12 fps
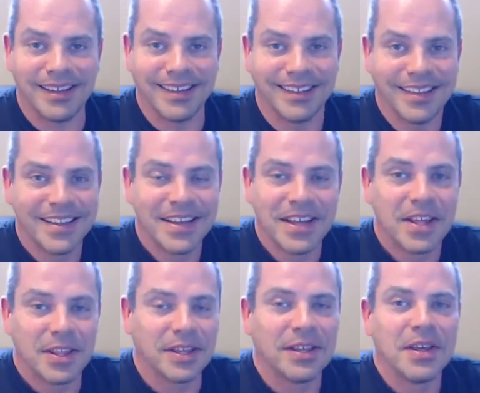the,
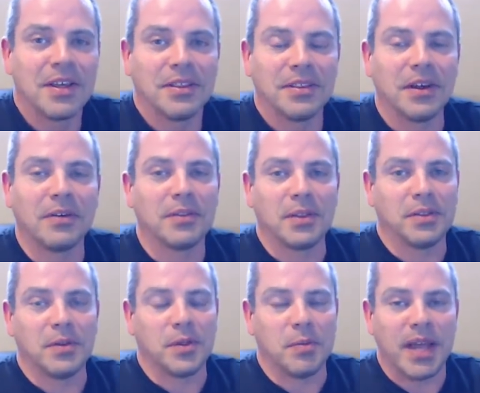you know,
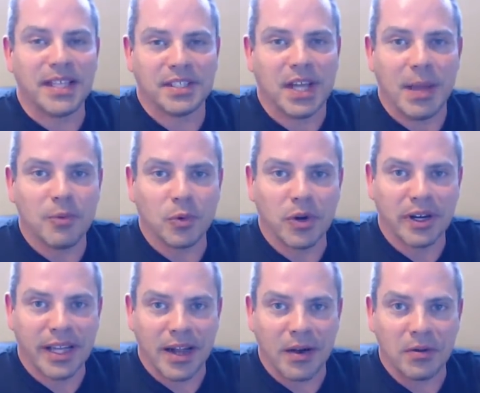the, the best time to
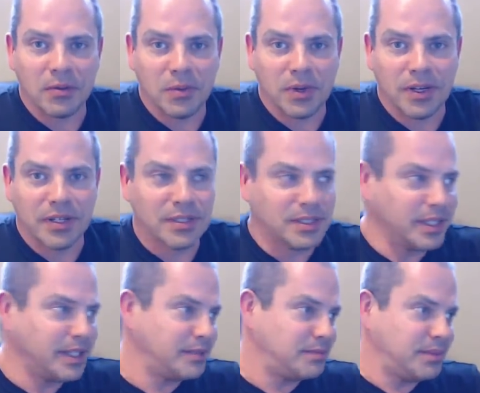work out was
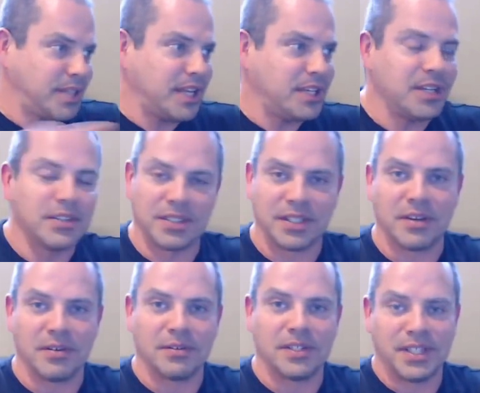like 10 years
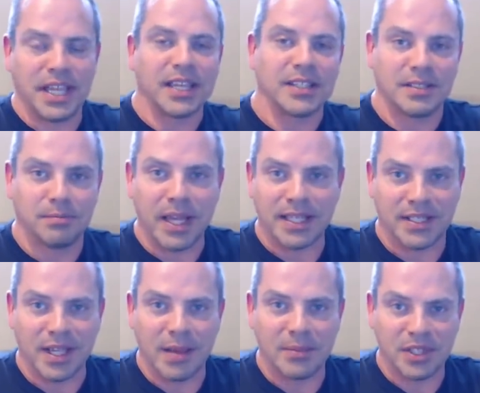ago. The second best
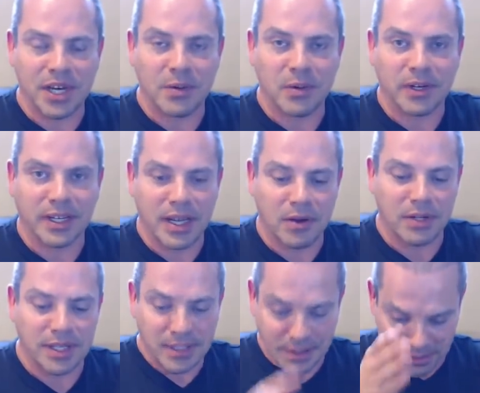time to start working out
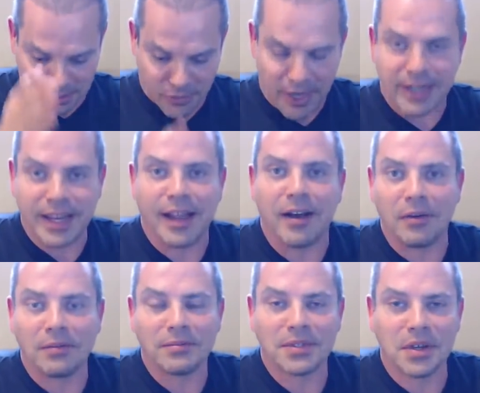is right now.
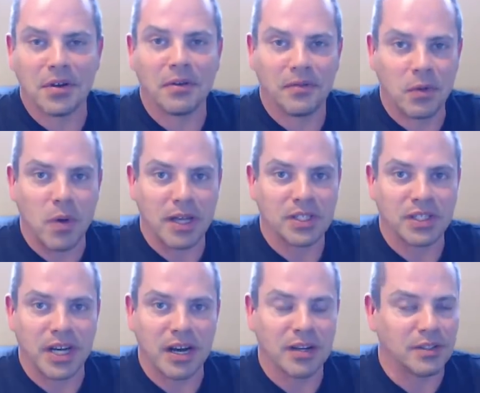So if you want to
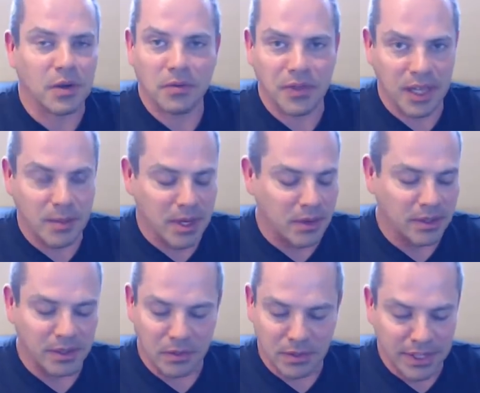start, don't think about
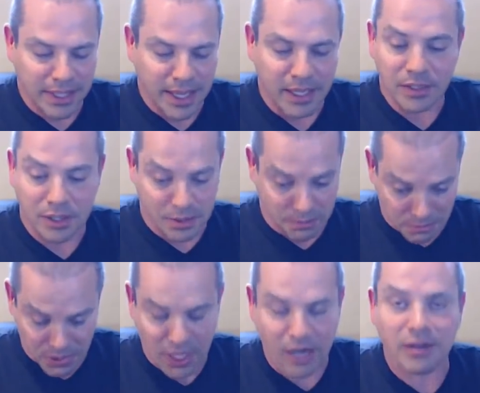it. Don't delay it. Just
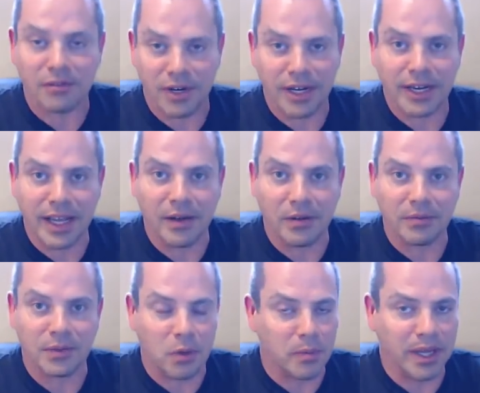start right now.
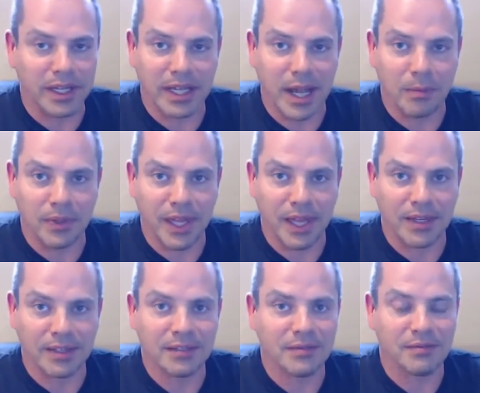Don't make it
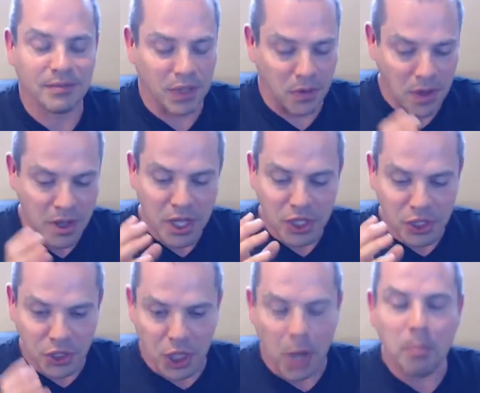complicated. You know,
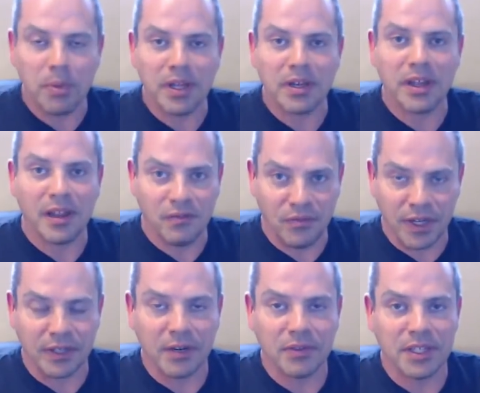jump in and
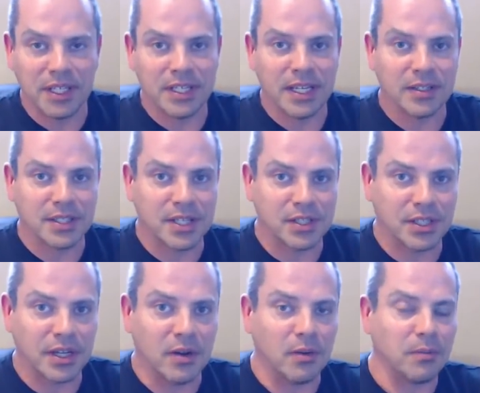figure out the details as you
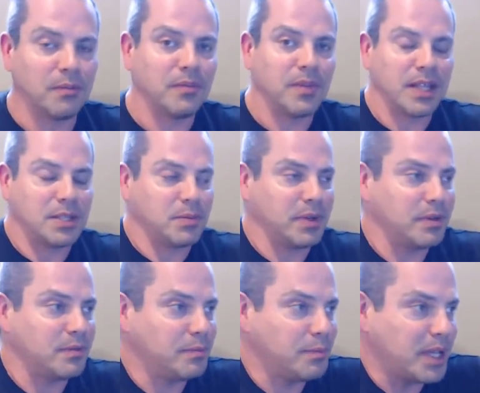go. That's my
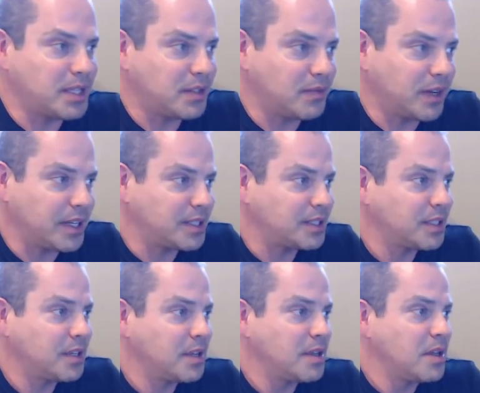best advice.
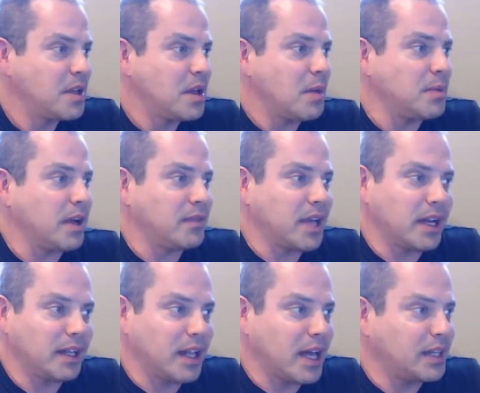I mean, I've got
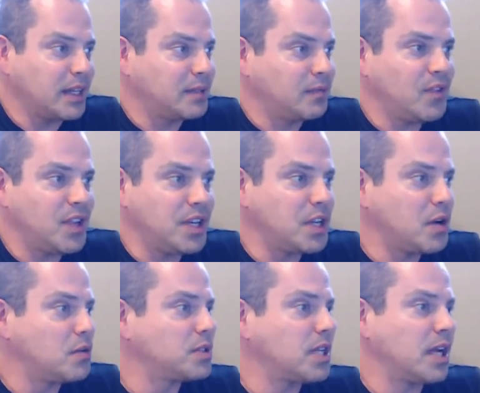a lot of
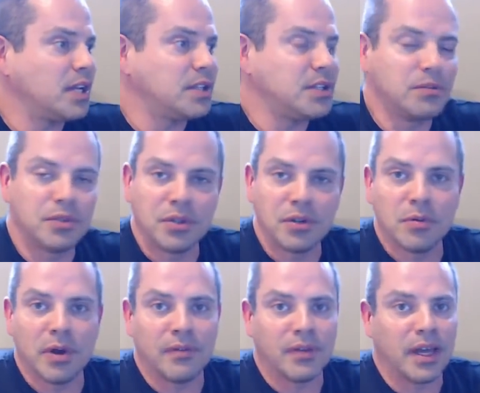videos on YouTube.
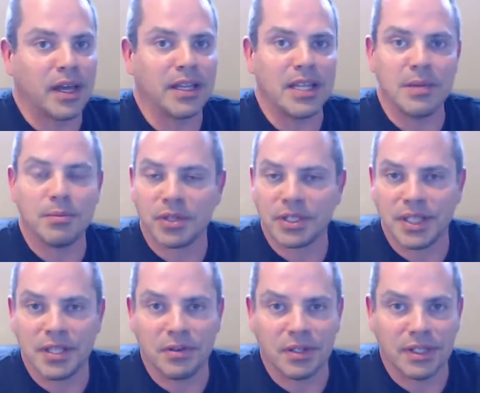I've got ebooks
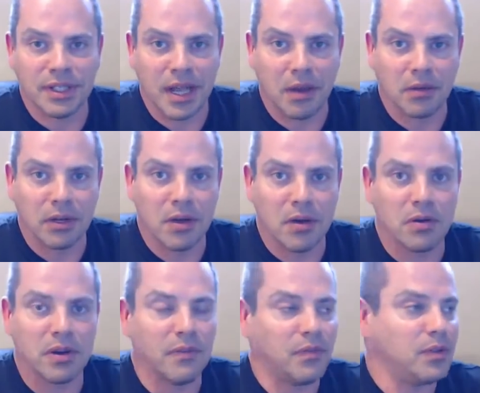that you can
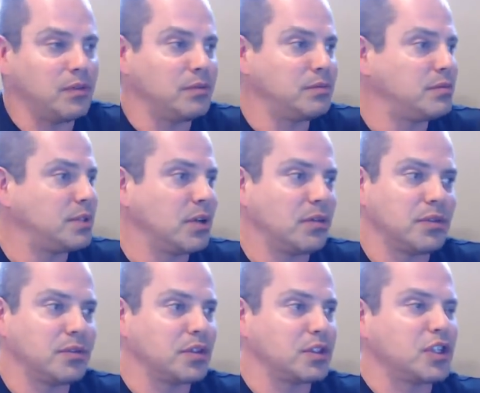download if you you know,
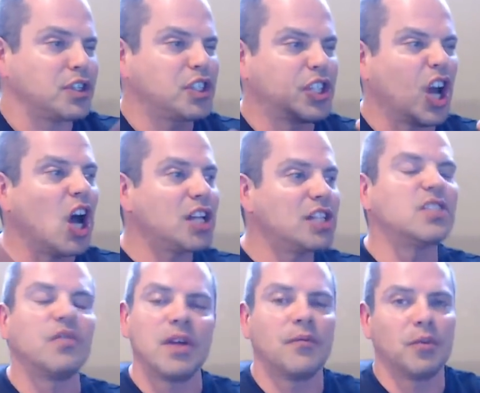there, there's there's tons
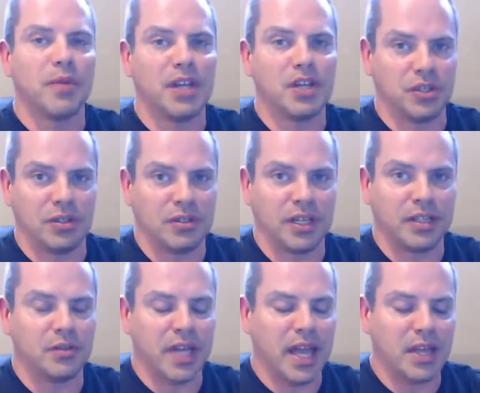of information.
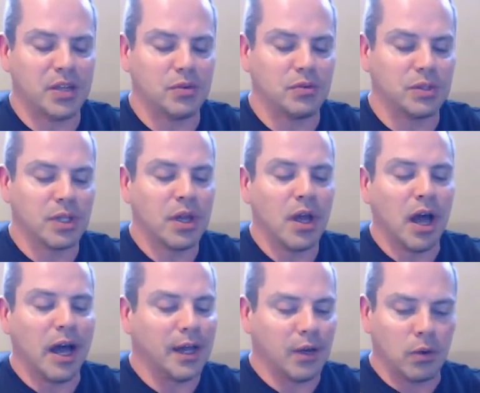Like you can't use
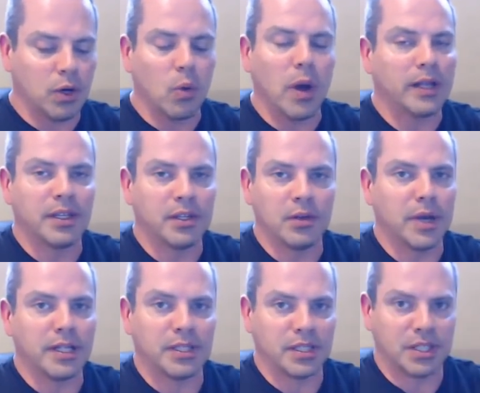I don't know what to do
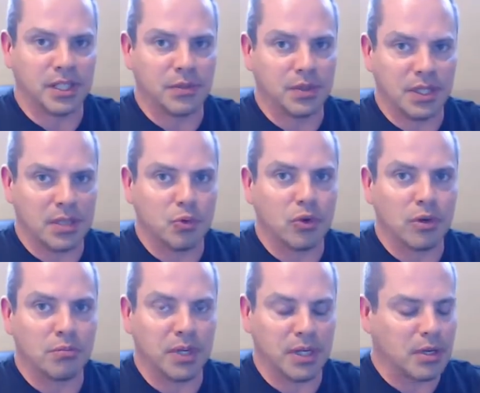as an excuse anymore
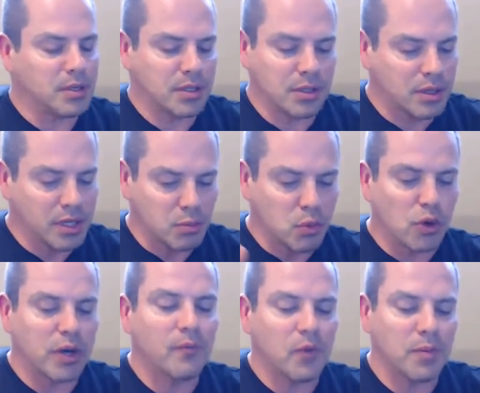because there is
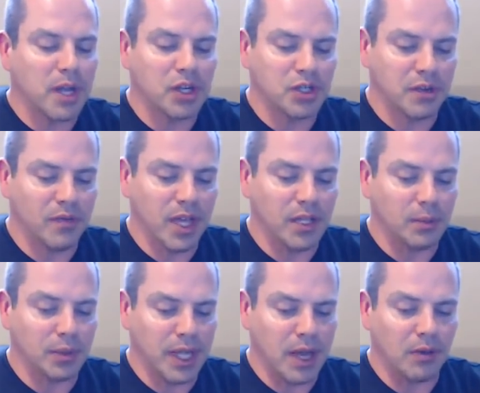more information
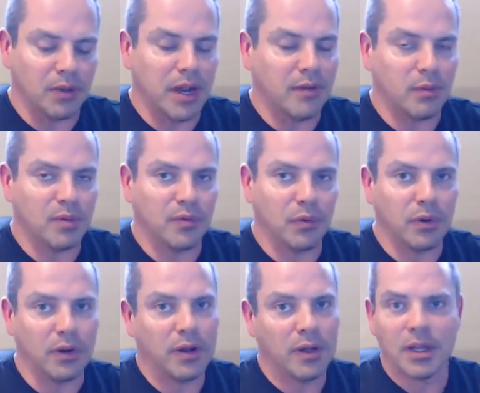available now than ever
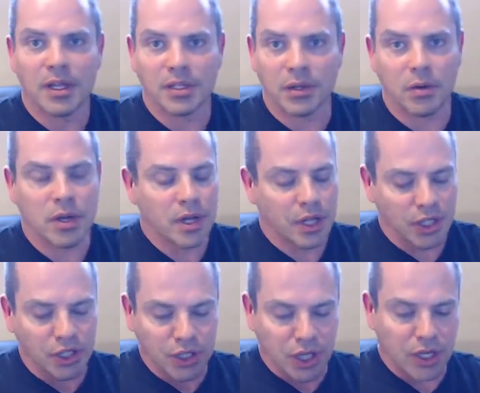before. So
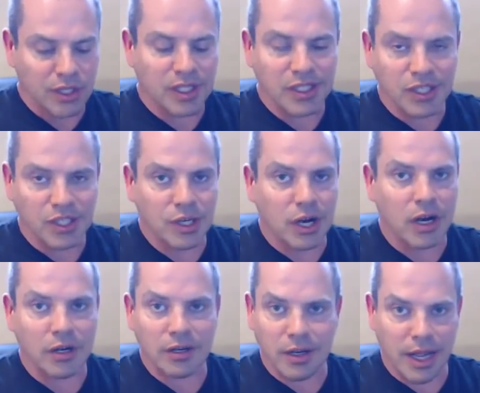just
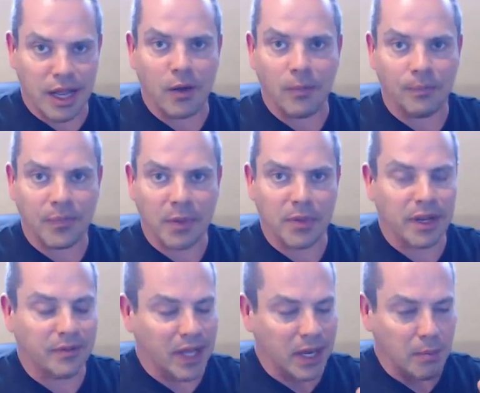start now. I mean,
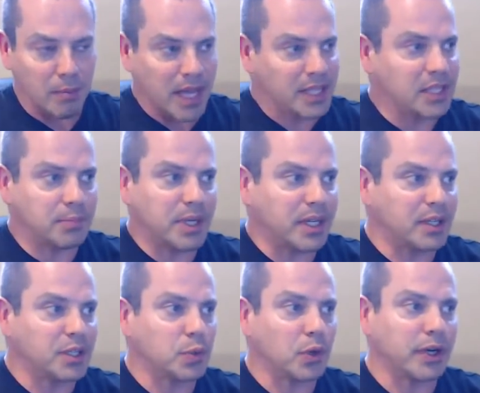I've got a basic
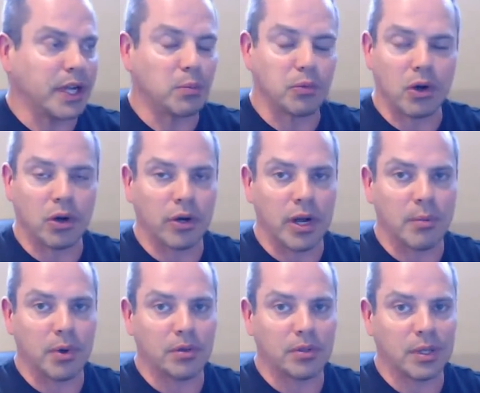beginners workout program
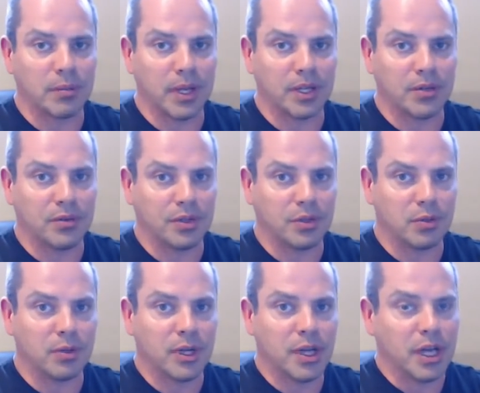posted up on YouTube.
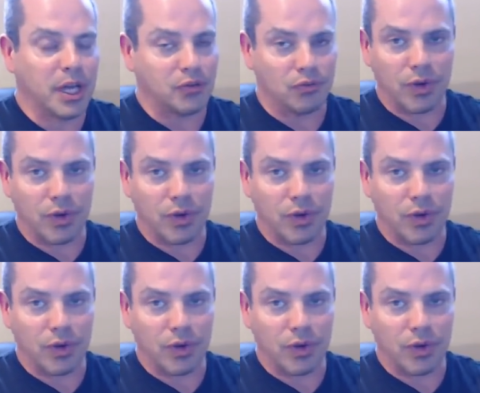It's